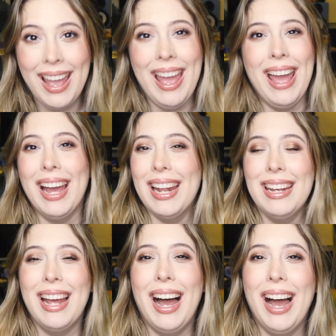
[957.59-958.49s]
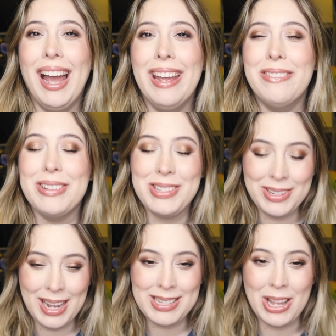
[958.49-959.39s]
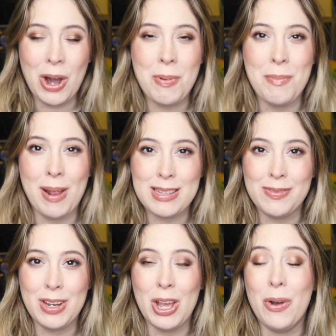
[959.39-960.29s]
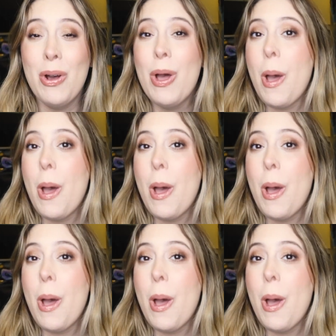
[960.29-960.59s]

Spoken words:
And I will see you guys, I hope, in the next video.